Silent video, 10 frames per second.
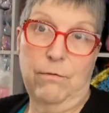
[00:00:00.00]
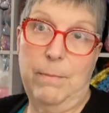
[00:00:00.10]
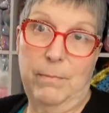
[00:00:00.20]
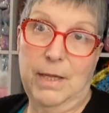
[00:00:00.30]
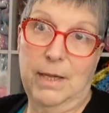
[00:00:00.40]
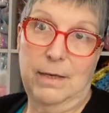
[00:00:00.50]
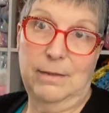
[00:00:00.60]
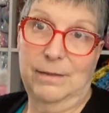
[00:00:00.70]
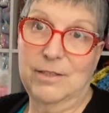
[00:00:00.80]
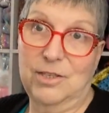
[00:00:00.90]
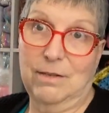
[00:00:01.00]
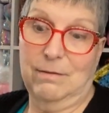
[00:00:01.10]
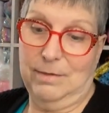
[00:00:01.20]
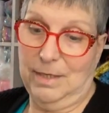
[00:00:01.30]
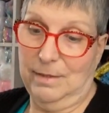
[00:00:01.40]
Impkin
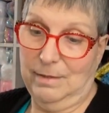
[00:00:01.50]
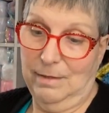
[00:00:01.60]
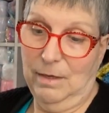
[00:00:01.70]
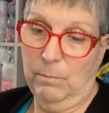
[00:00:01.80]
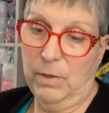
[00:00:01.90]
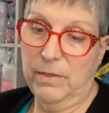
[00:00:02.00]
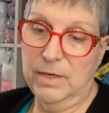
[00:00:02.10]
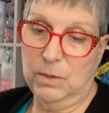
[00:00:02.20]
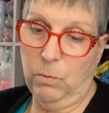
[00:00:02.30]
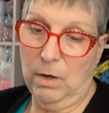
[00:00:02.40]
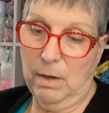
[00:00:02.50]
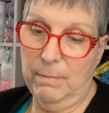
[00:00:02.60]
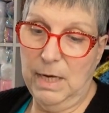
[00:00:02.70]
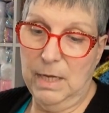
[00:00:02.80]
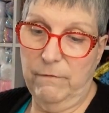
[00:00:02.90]
started, but this one I'm
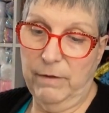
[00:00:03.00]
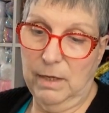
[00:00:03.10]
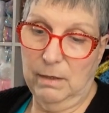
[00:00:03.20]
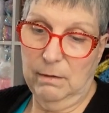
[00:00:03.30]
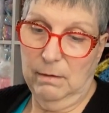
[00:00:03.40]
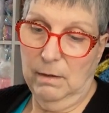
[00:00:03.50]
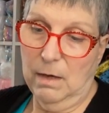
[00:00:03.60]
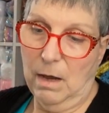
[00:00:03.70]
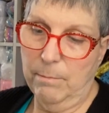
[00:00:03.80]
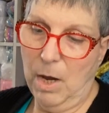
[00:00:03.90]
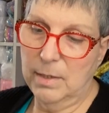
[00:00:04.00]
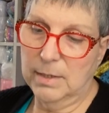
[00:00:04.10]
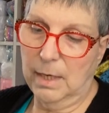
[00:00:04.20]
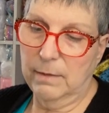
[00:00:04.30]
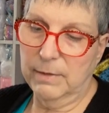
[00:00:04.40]
leaving. I might
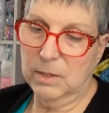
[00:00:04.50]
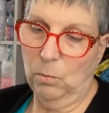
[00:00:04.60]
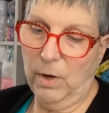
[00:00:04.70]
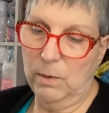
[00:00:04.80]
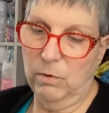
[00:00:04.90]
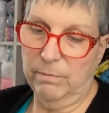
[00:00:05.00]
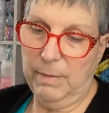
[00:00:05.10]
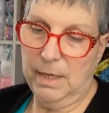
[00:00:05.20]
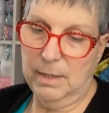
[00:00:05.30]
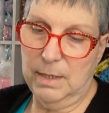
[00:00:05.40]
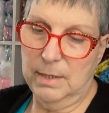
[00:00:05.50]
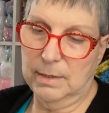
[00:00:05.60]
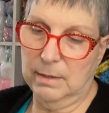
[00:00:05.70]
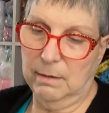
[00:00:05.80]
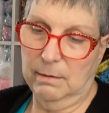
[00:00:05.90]
take this away with me at
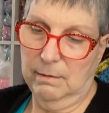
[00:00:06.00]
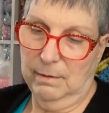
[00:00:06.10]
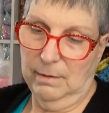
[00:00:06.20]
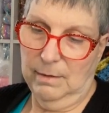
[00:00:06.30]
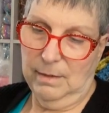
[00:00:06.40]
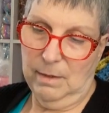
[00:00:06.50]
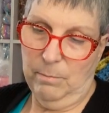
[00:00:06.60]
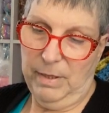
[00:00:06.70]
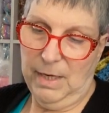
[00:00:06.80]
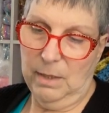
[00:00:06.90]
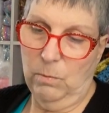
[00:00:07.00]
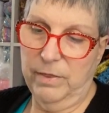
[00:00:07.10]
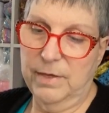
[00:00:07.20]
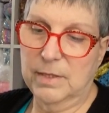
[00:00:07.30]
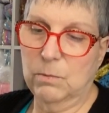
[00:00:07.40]
Easter and play
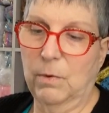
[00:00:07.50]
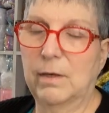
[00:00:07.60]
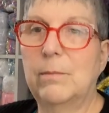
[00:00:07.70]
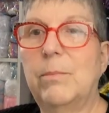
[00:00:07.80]
with this one.